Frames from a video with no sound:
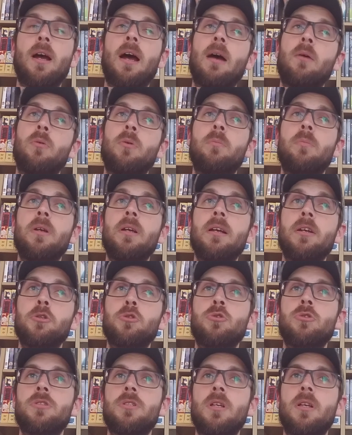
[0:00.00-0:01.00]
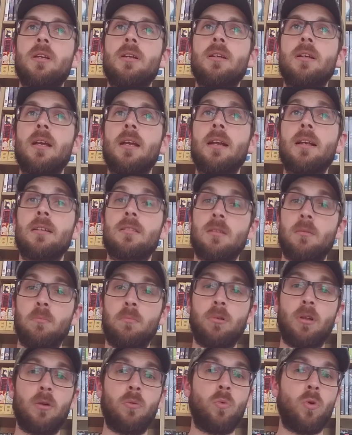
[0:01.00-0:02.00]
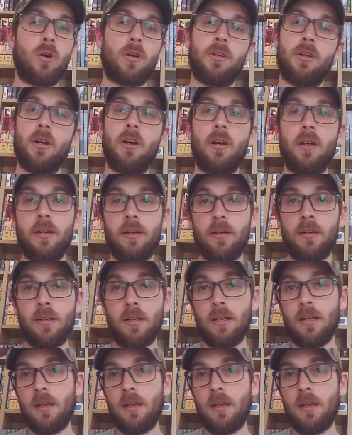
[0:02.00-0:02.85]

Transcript: I would be interested in getting some blood work done